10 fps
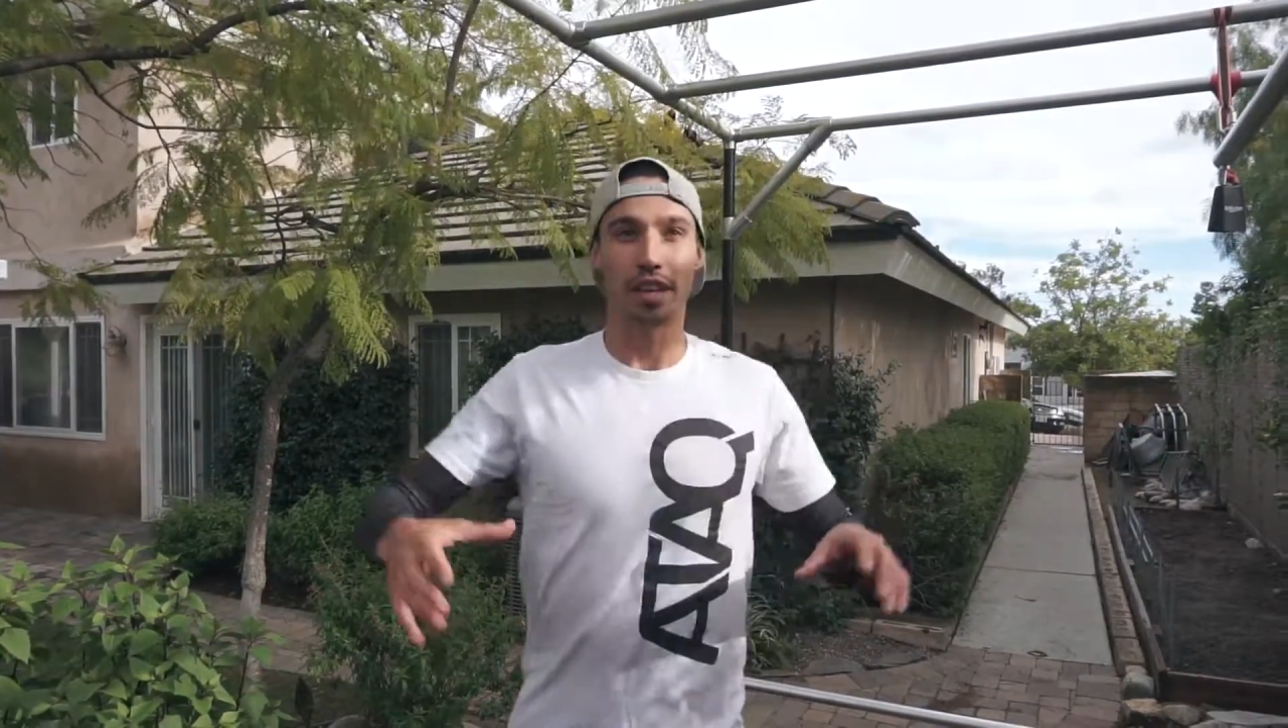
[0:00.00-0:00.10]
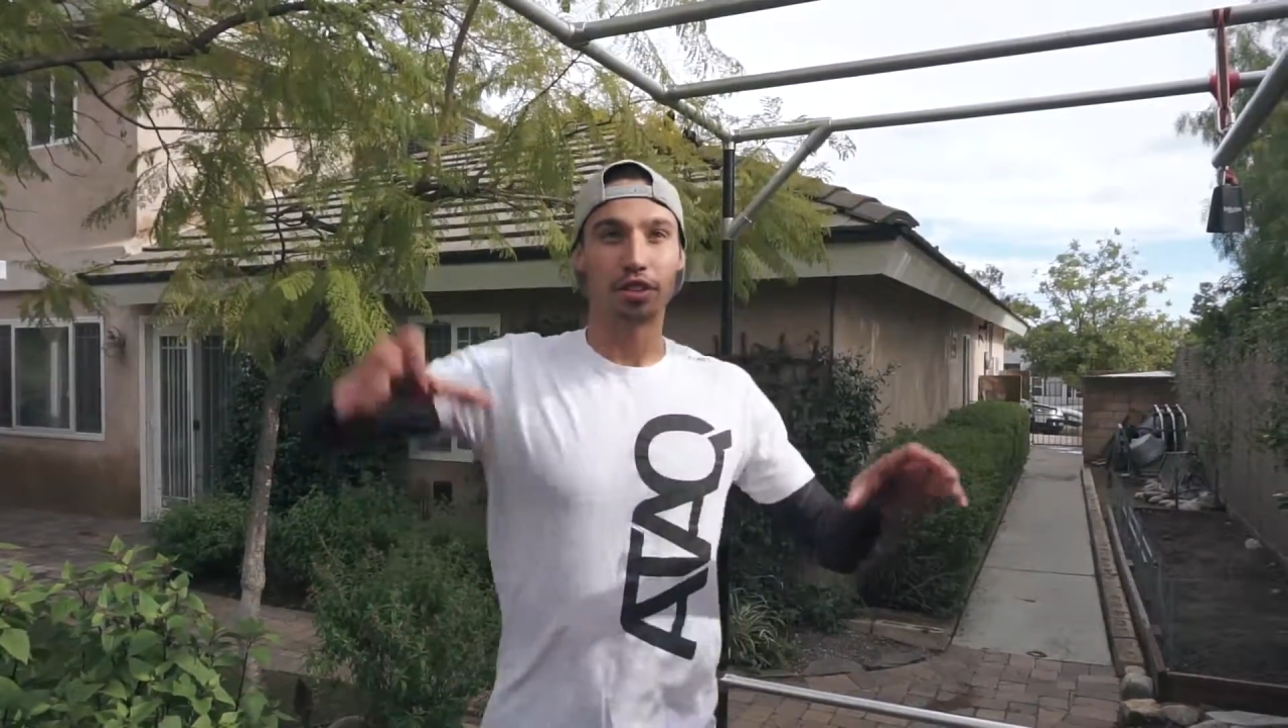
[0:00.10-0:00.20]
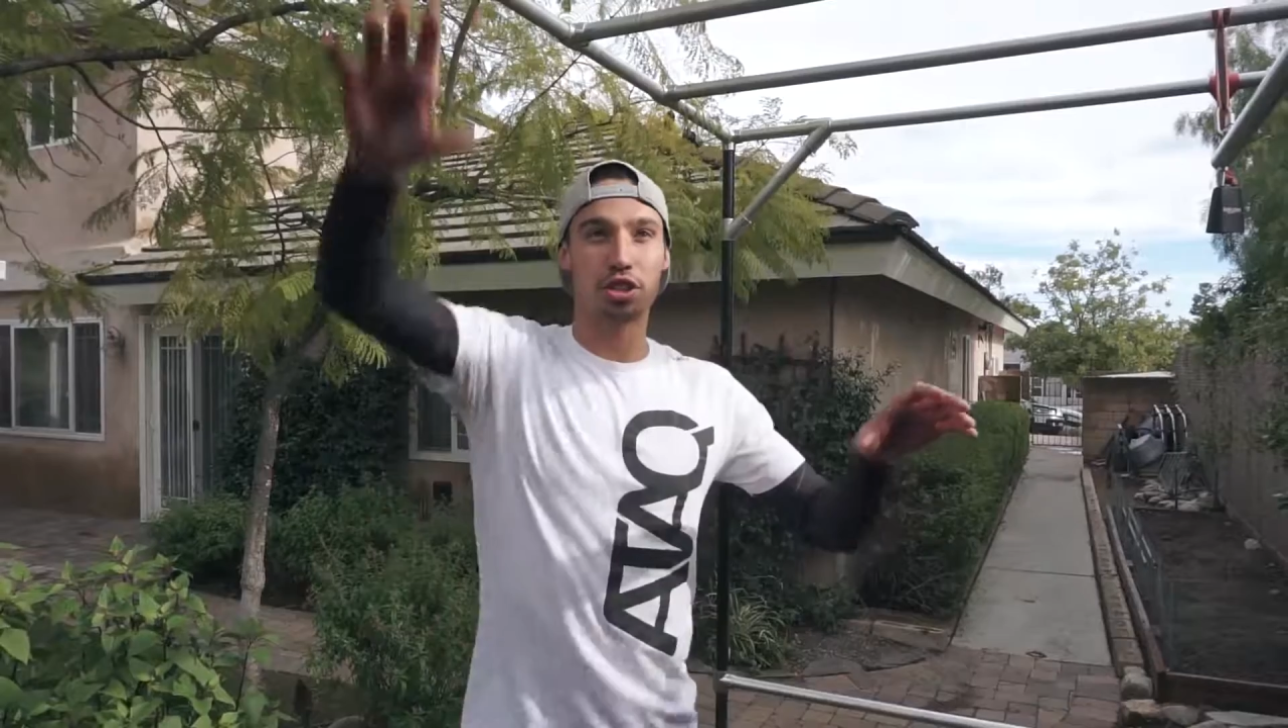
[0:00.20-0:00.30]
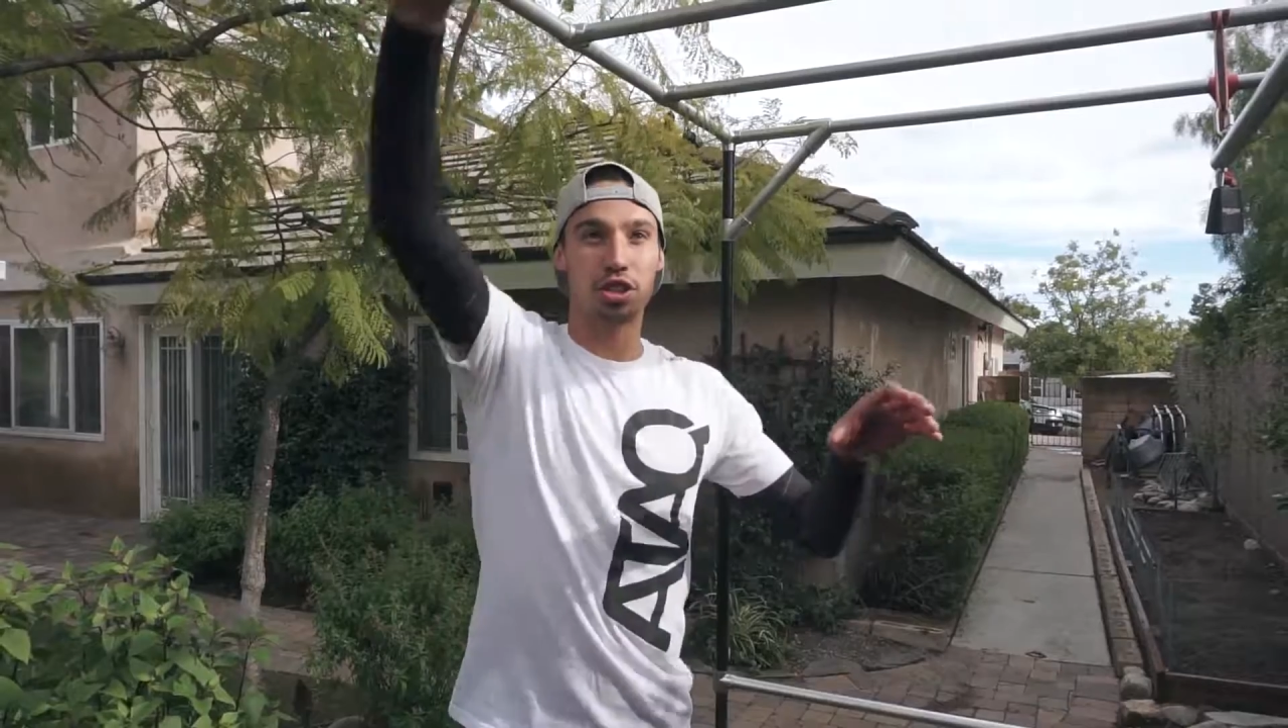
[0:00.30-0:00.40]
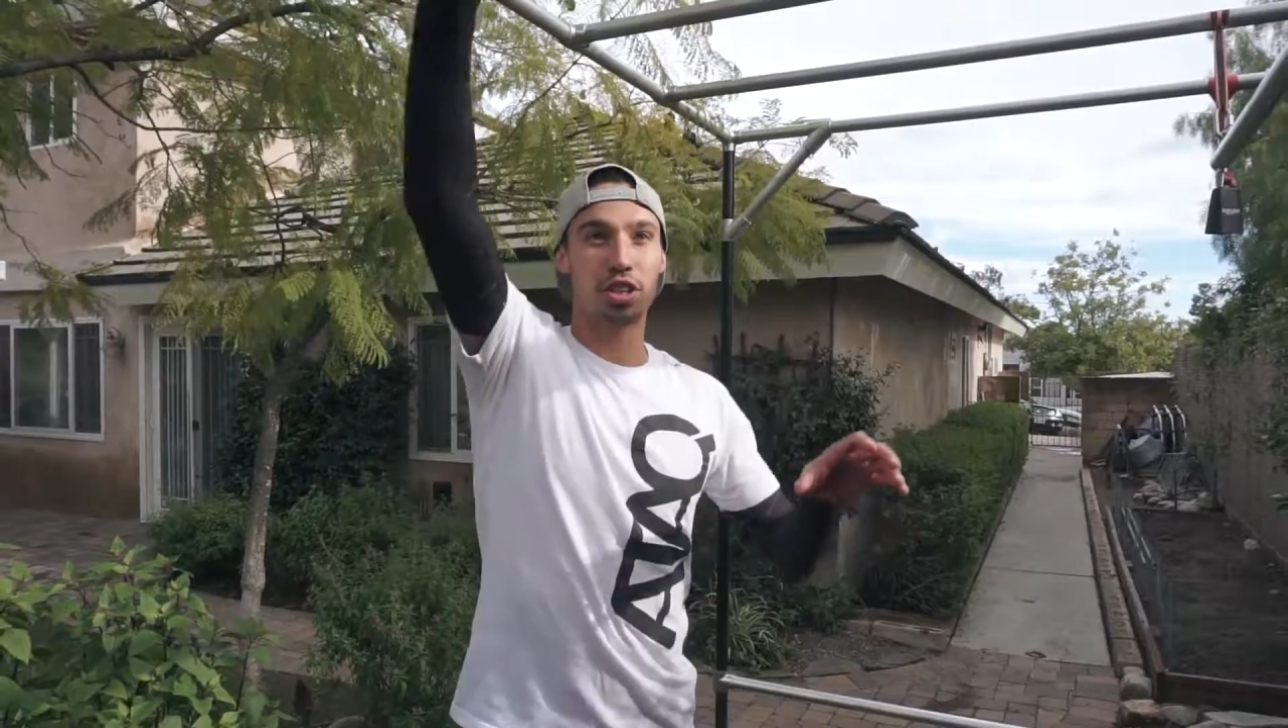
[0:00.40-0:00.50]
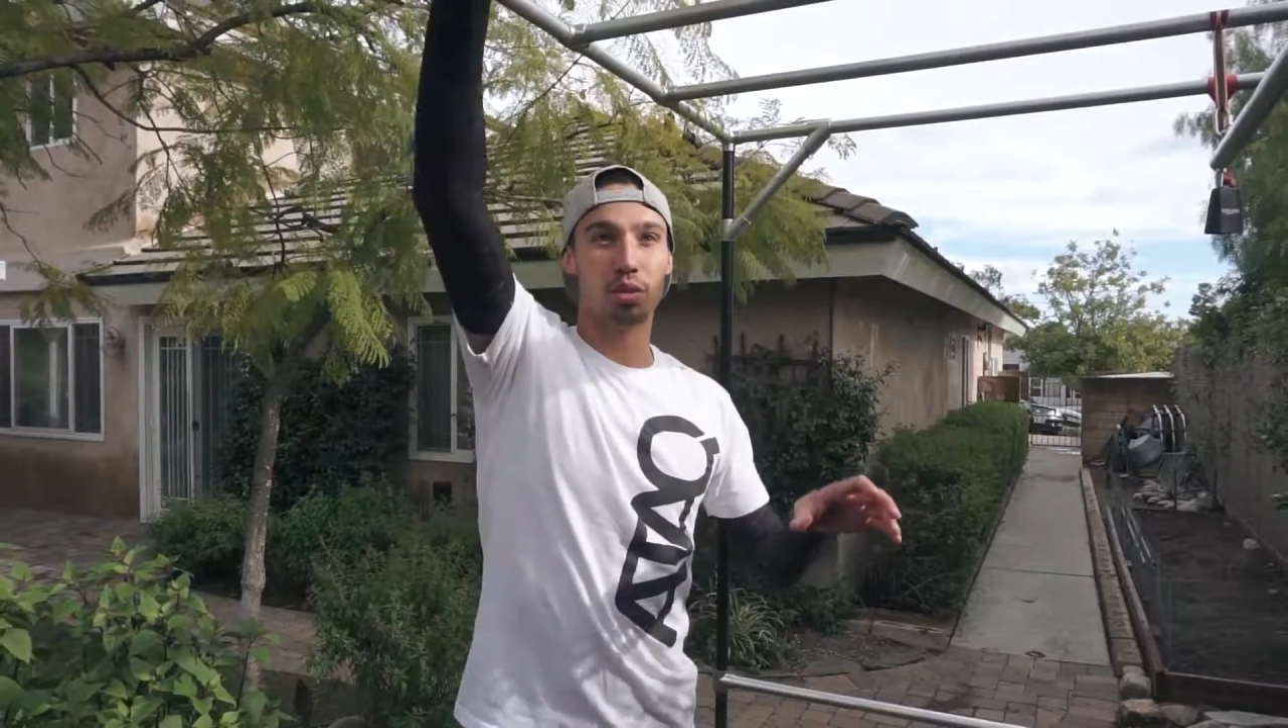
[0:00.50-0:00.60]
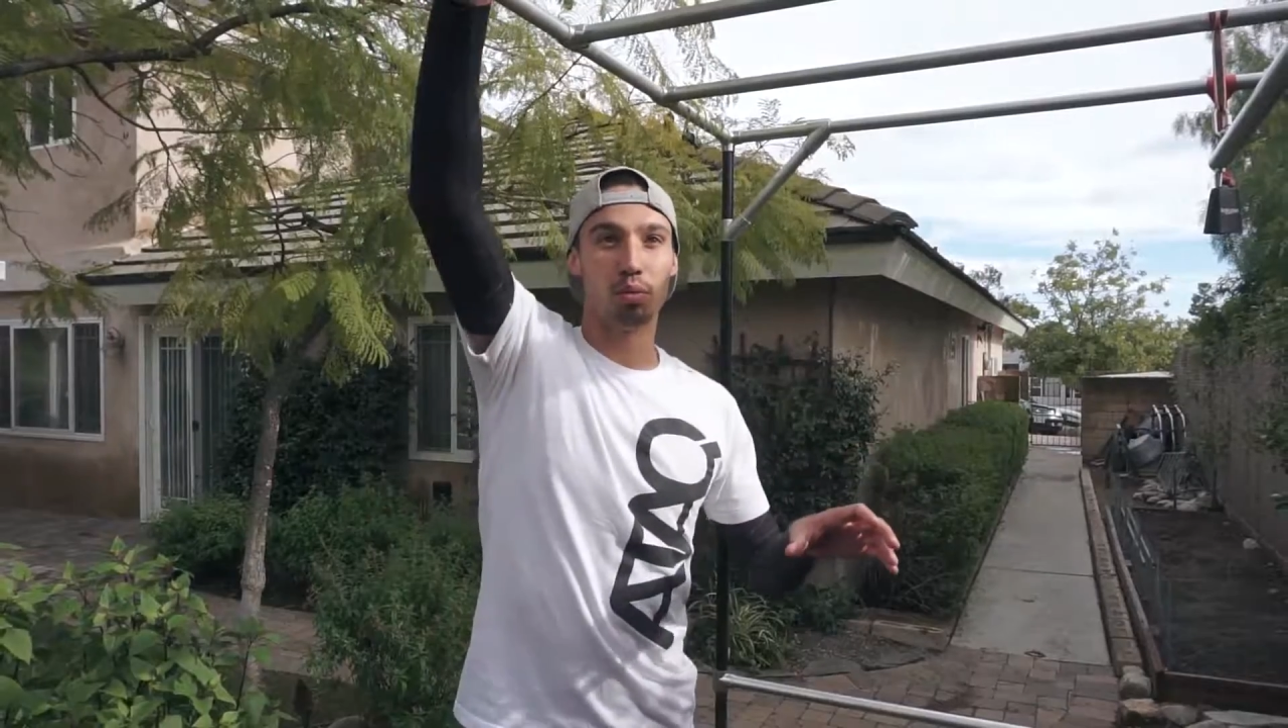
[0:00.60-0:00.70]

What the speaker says: And you're just gonna